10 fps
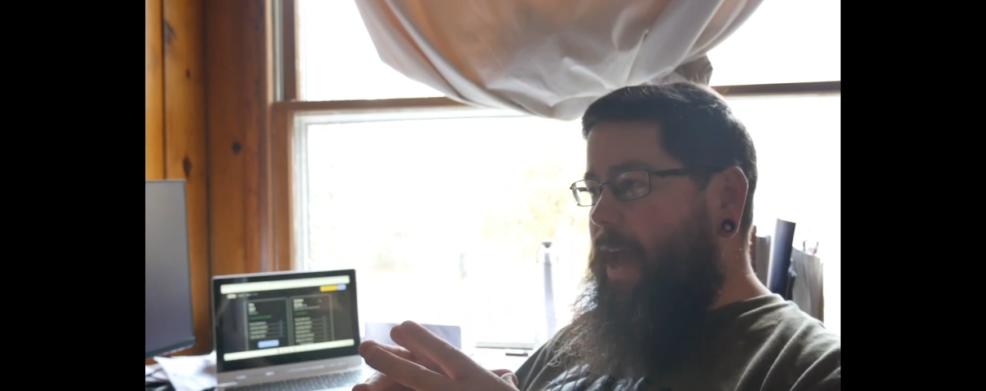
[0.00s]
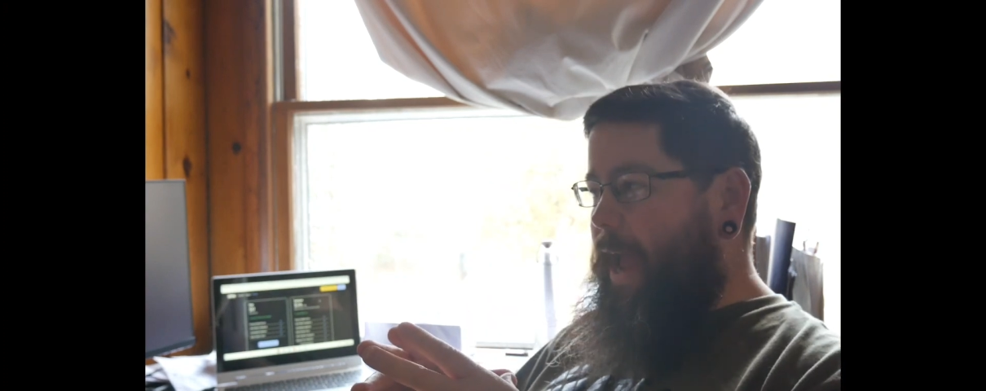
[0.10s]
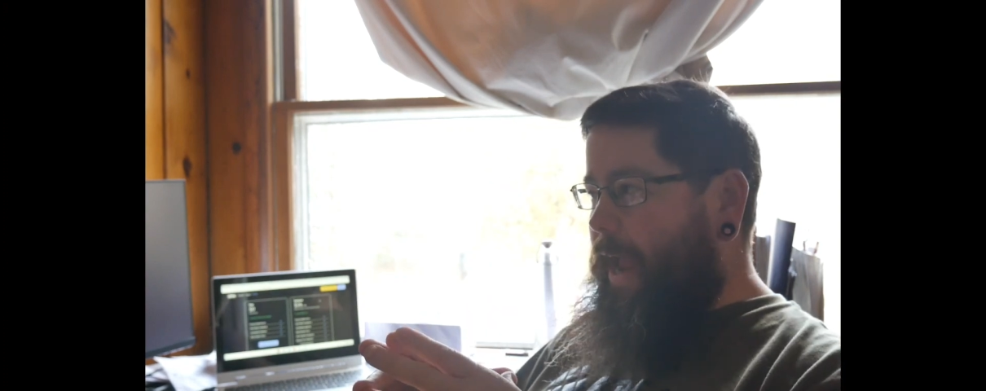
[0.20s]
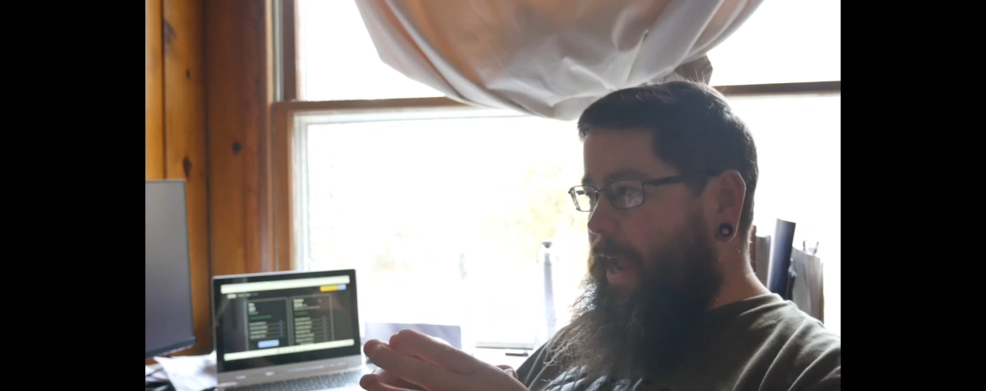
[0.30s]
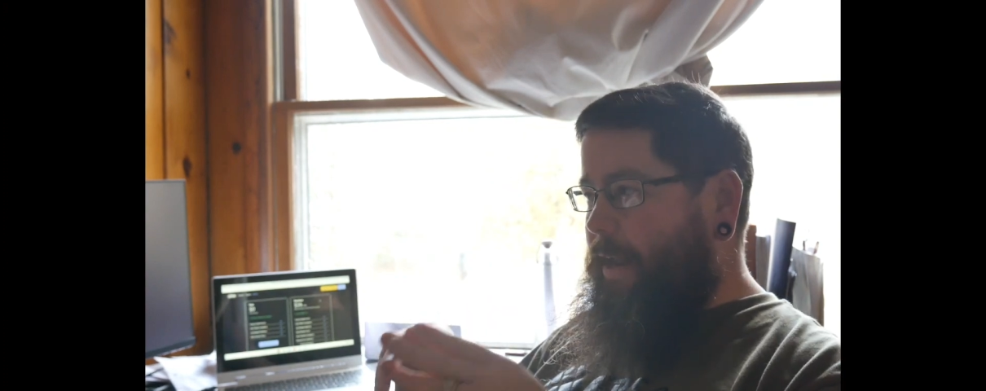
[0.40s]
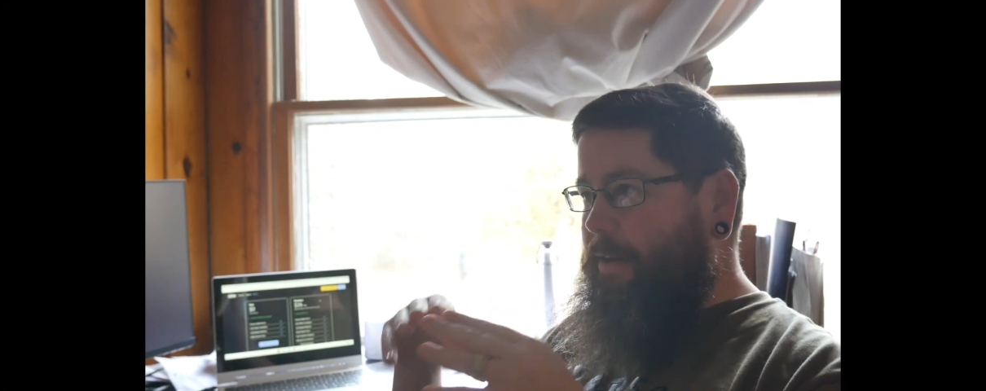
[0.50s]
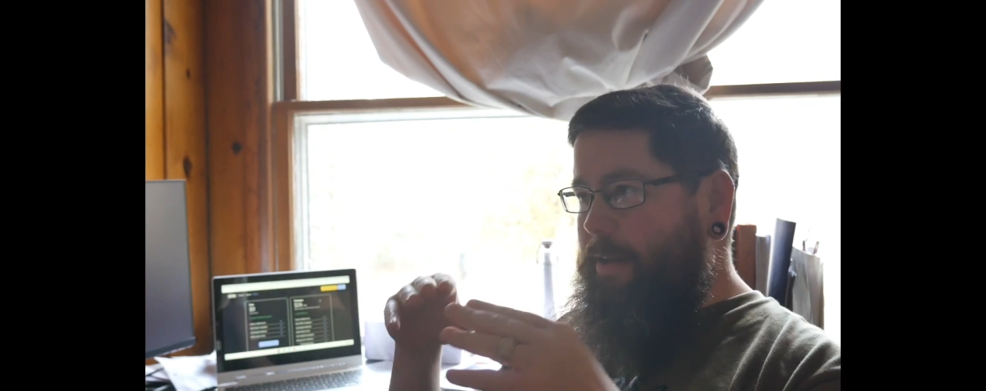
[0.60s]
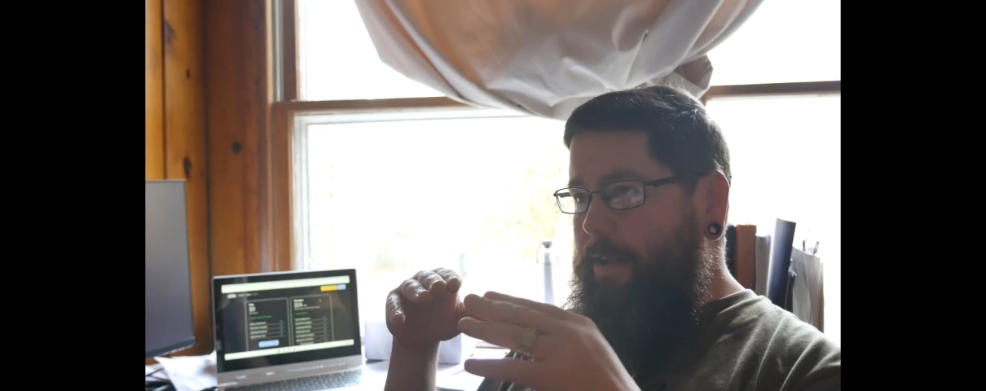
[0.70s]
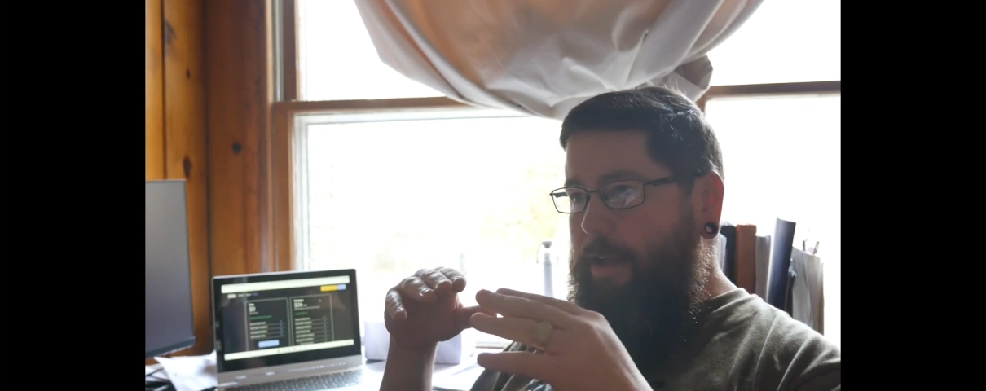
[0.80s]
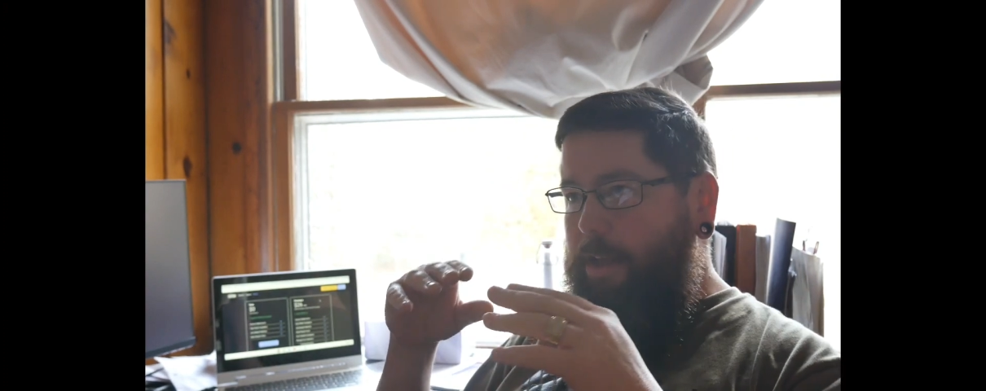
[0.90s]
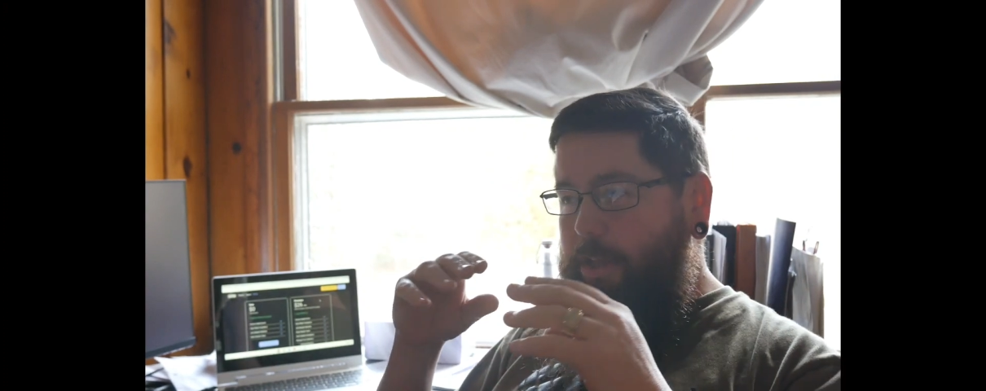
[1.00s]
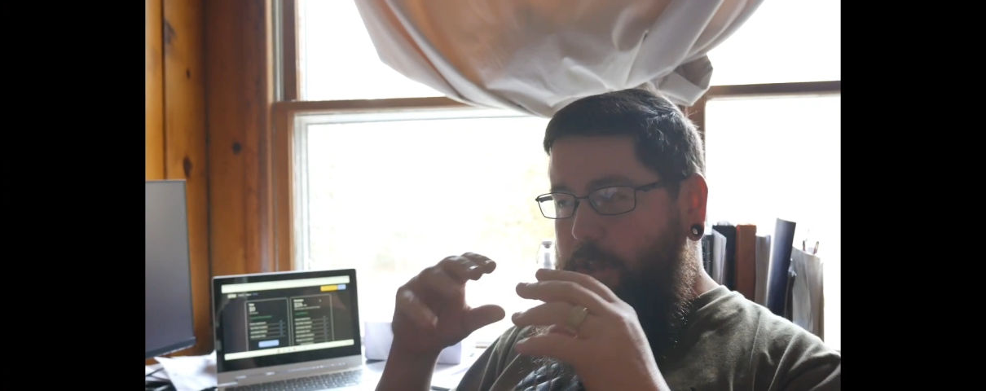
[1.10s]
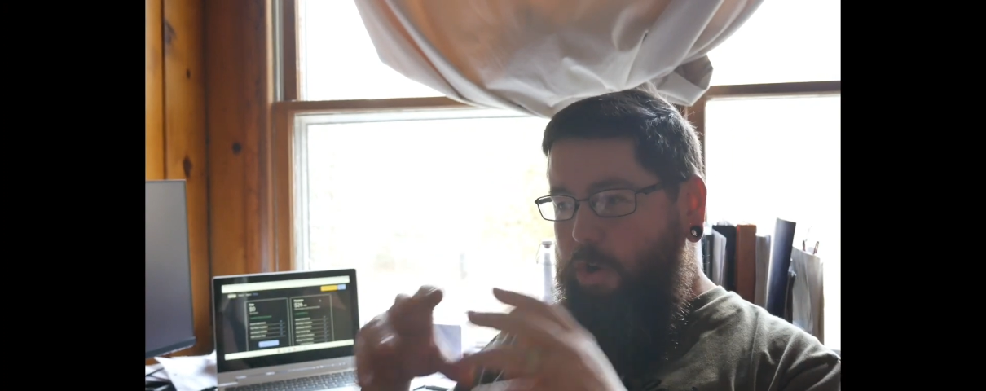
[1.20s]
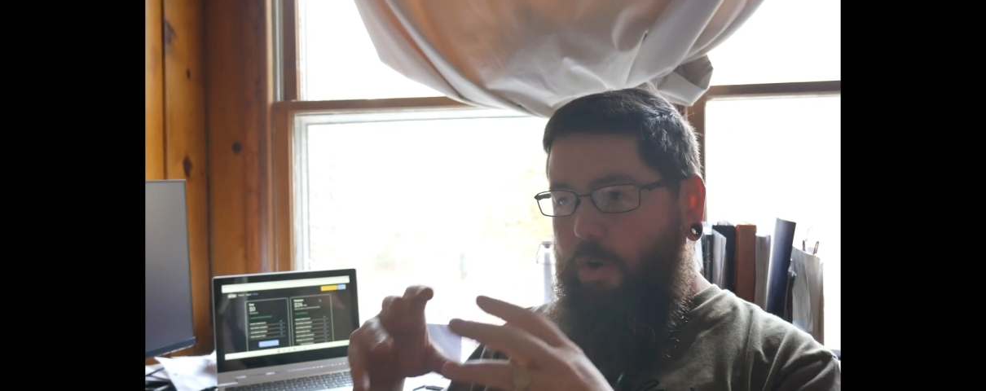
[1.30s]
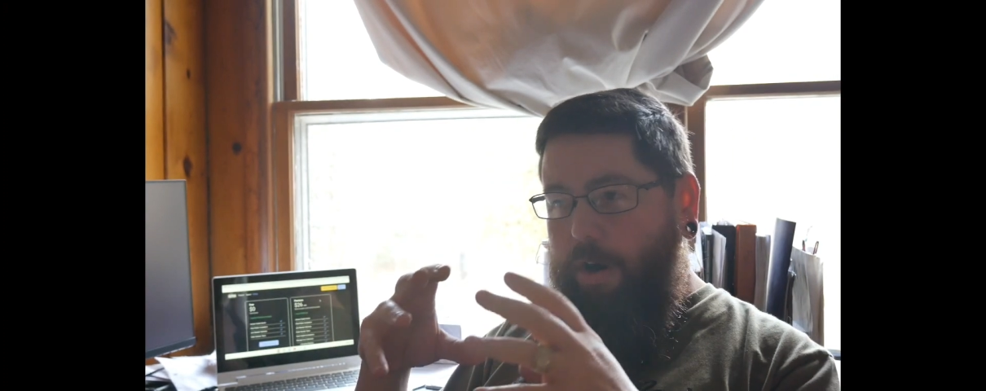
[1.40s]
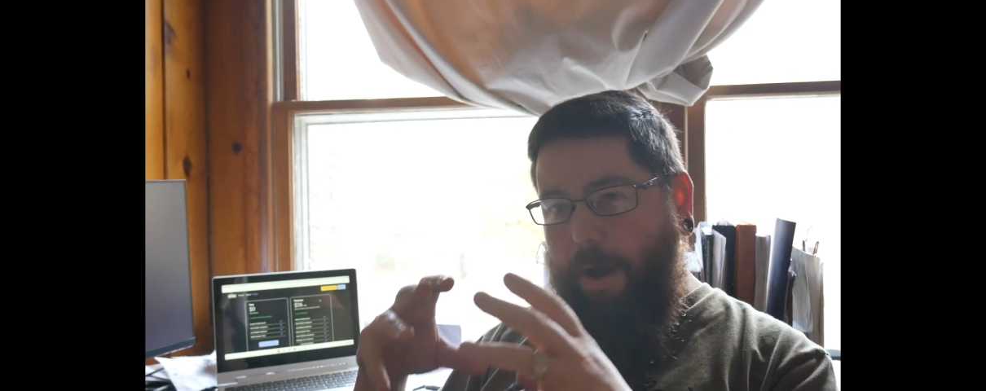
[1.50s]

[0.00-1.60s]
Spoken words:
and your